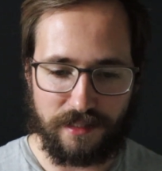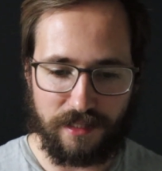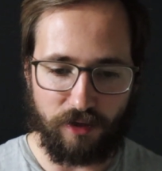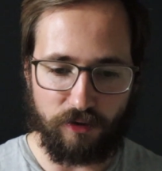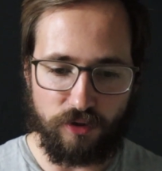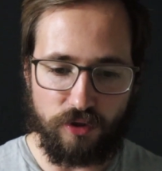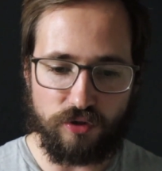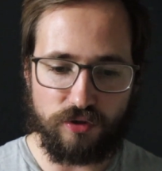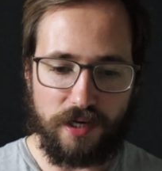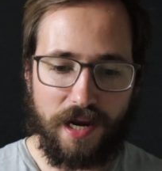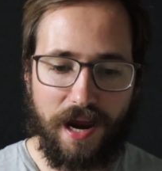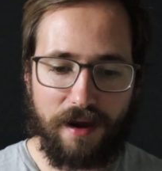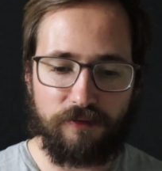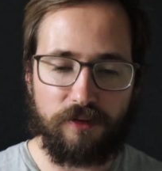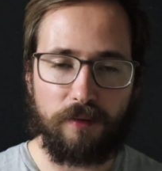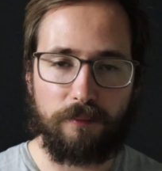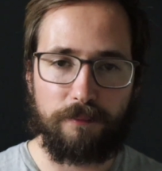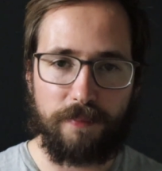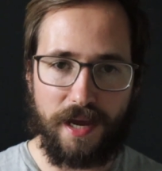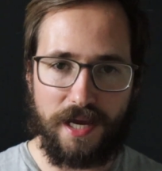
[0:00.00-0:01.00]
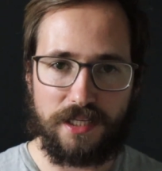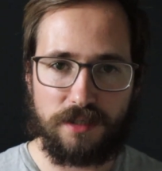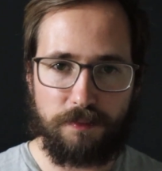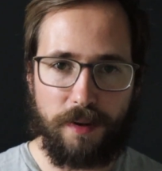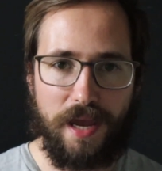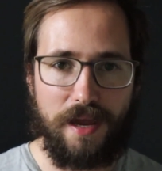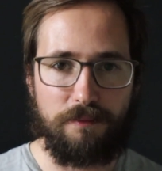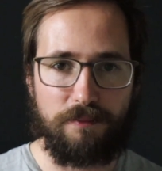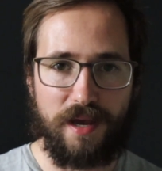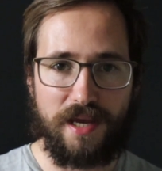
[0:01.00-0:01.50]
They'll usually have their base
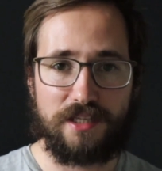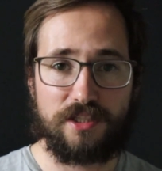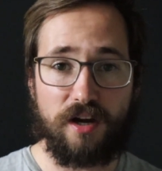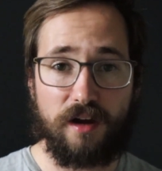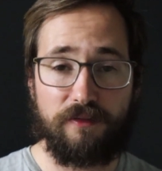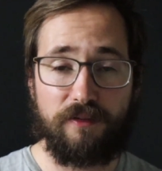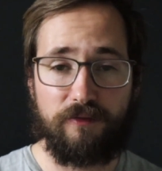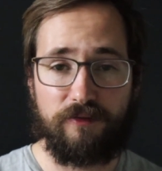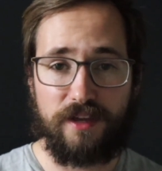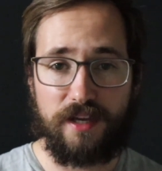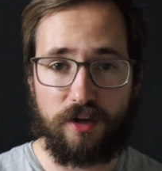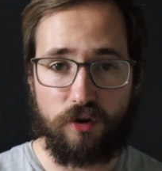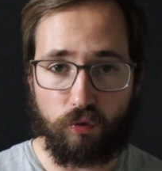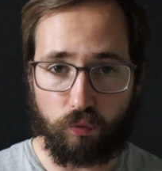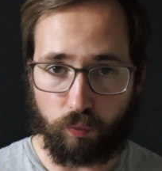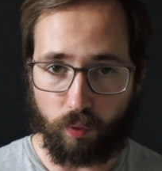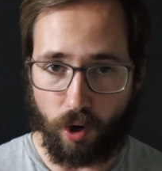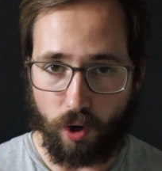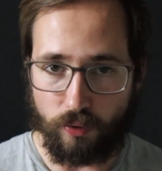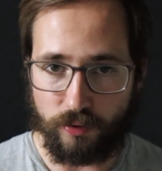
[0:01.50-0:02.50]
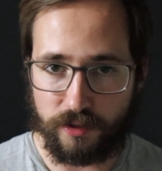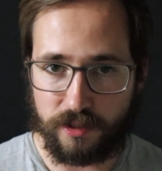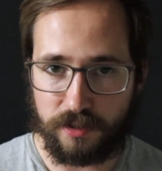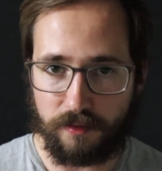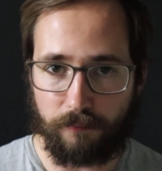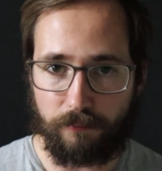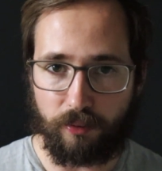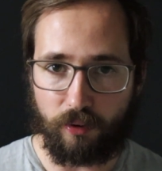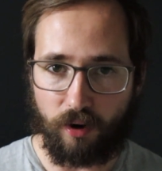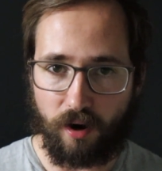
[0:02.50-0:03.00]
pay based off of the gross
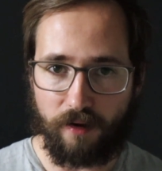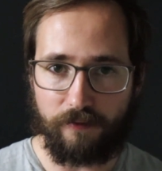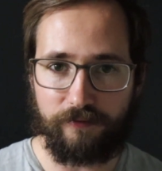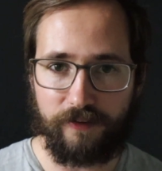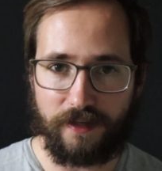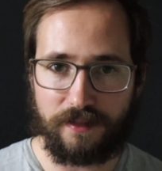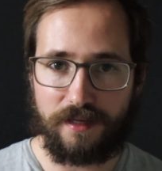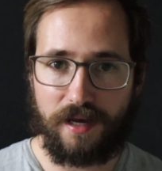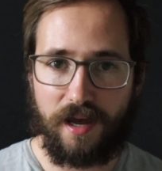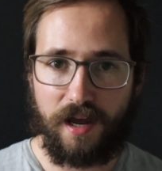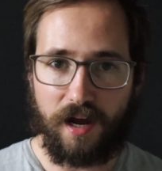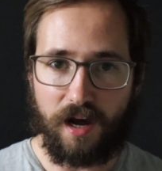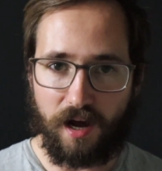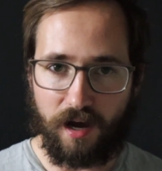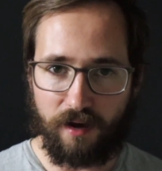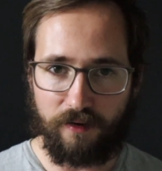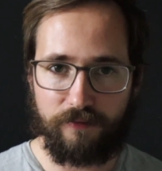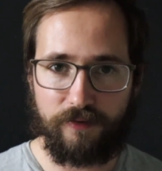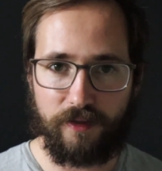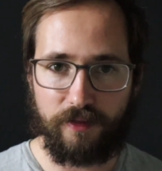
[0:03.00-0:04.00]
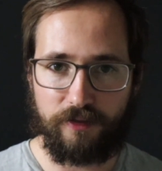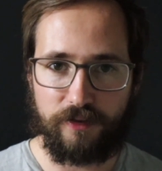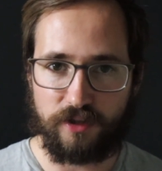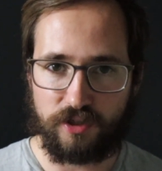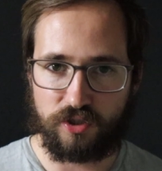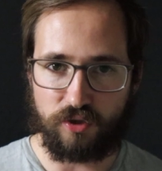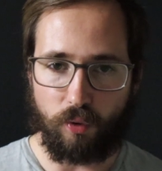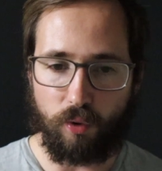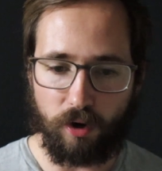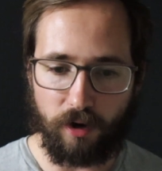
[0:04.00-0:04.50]
profit of the
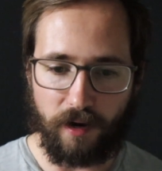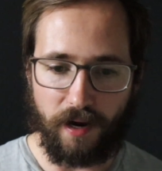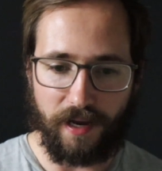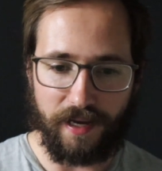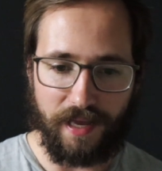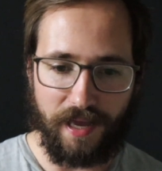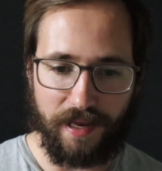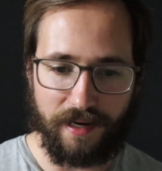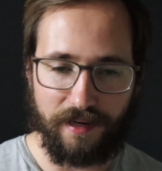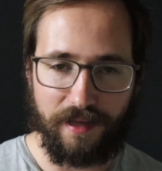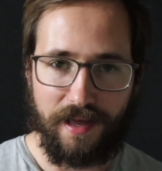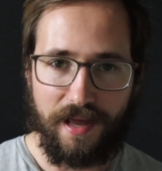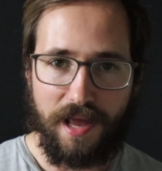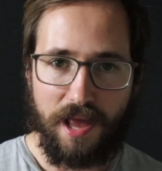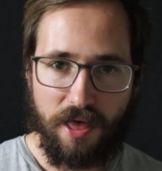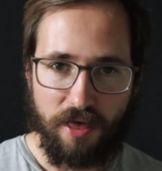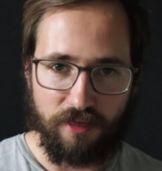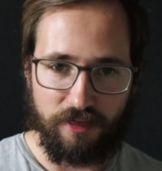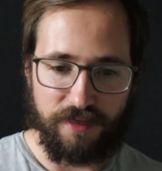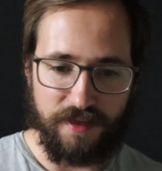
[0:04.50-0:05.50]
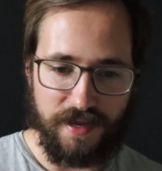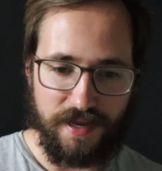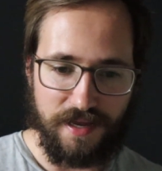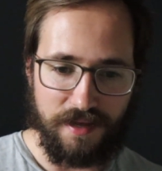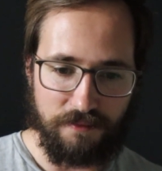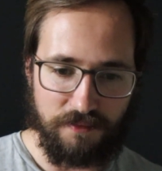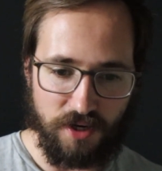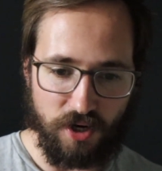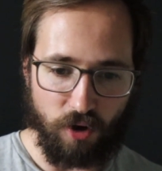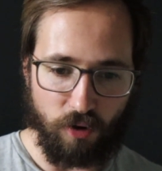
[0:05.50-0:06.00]
store. Again,
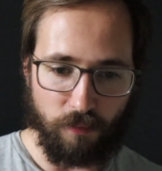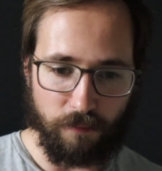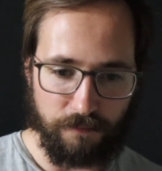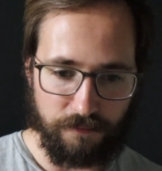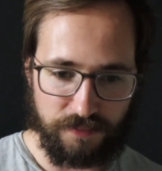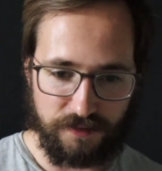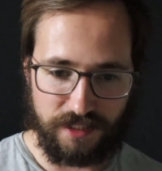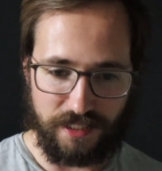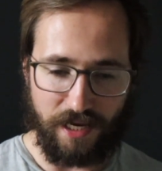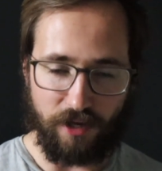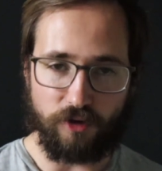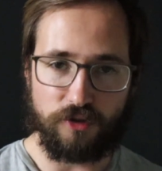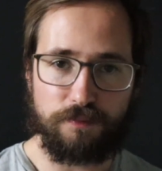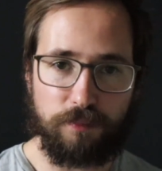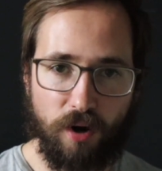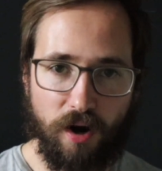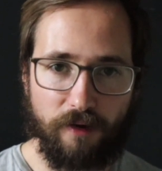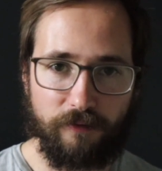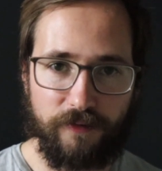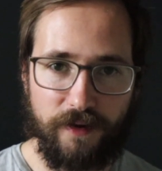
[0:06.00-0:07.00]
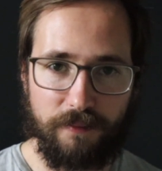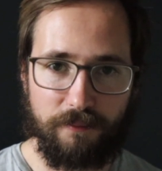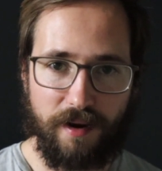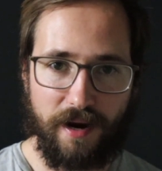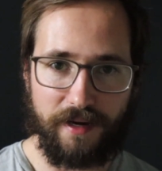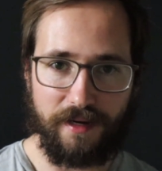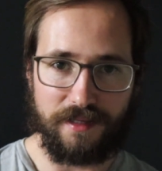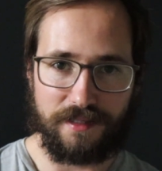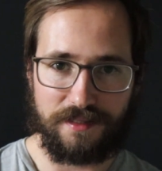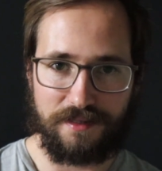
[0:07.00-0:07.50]
the sales profit
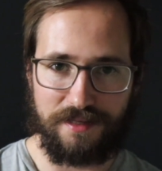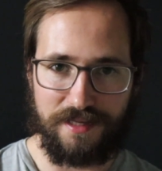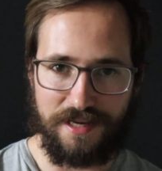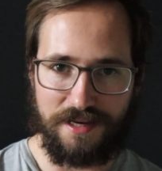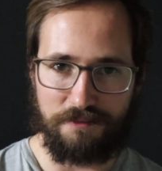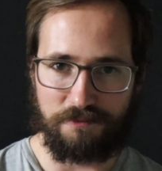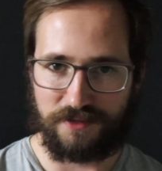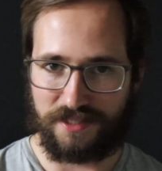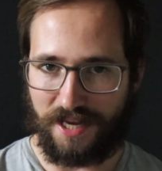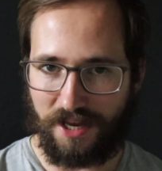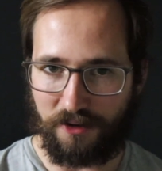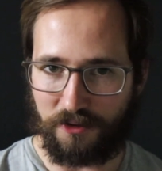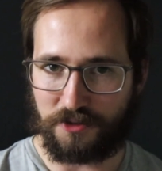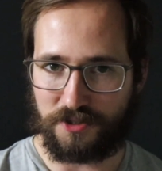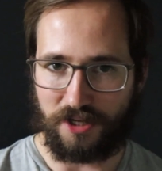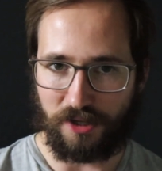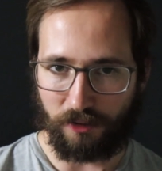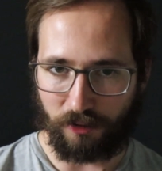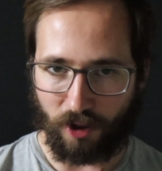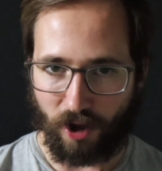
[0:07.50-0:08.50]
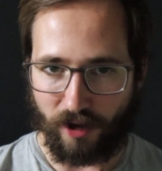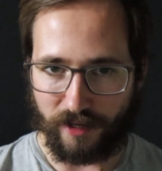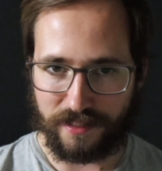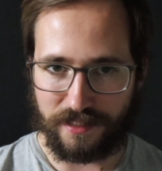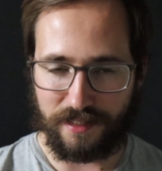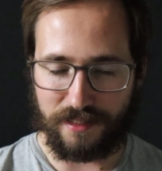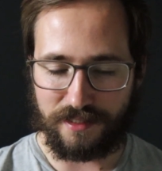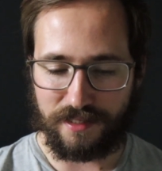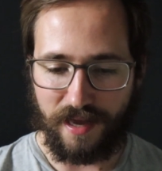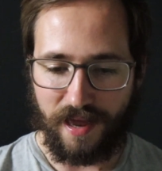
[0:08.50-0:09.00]
minus the sales
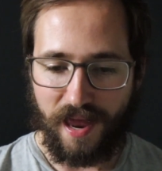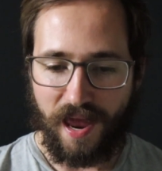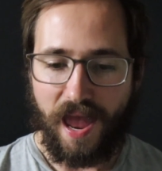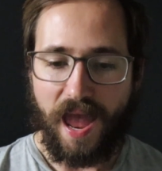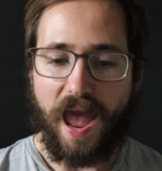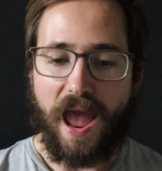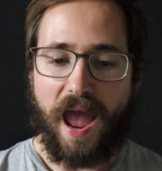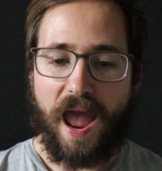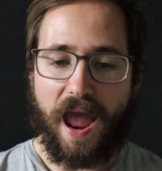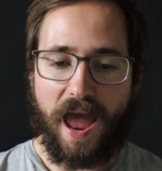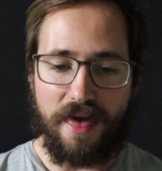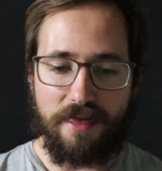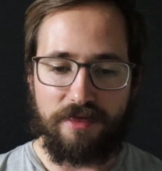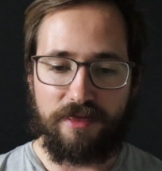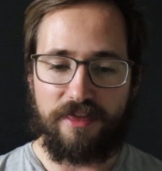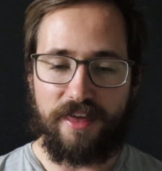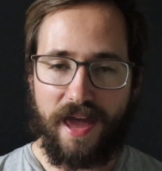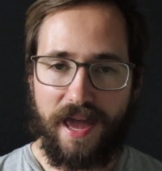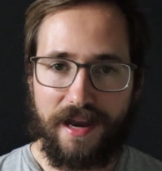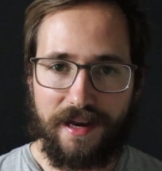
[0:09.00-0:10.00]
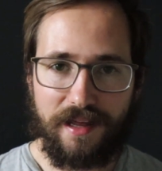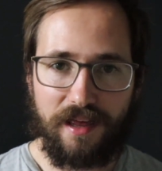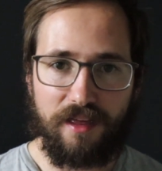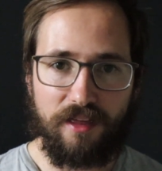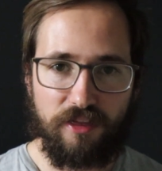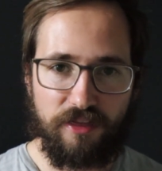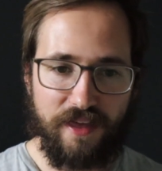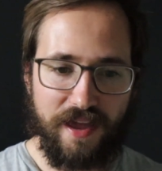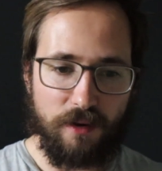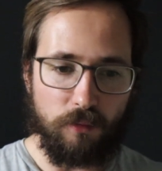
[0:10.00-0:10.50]
losses, and then
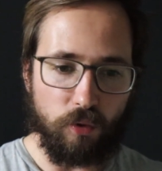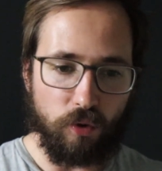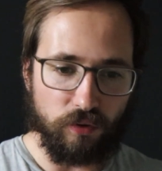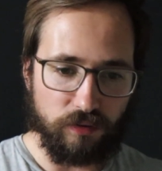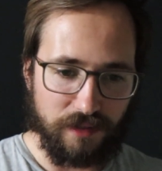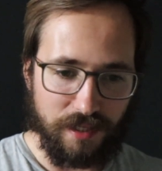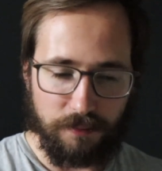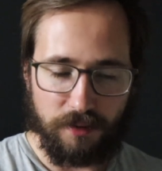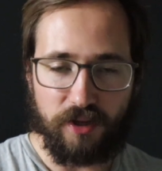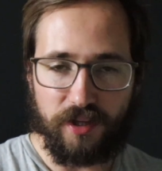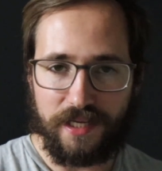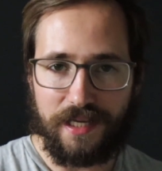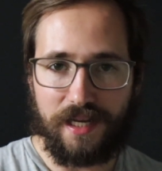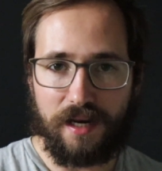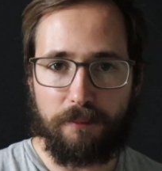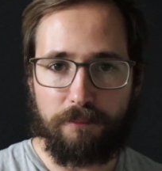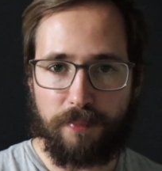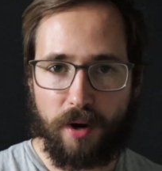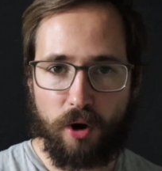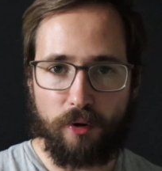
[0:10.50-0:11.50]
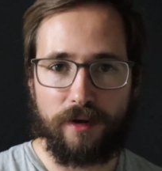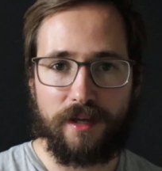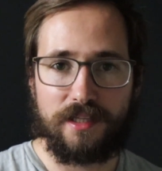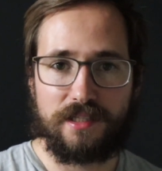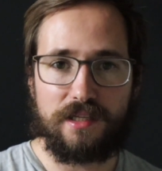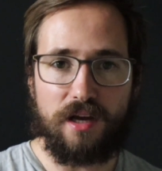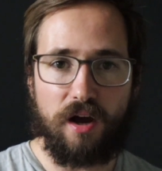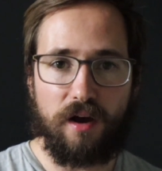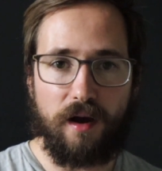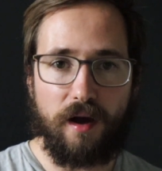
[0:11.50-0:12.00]
they will typically get a
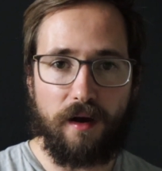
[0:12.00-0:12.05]
bonus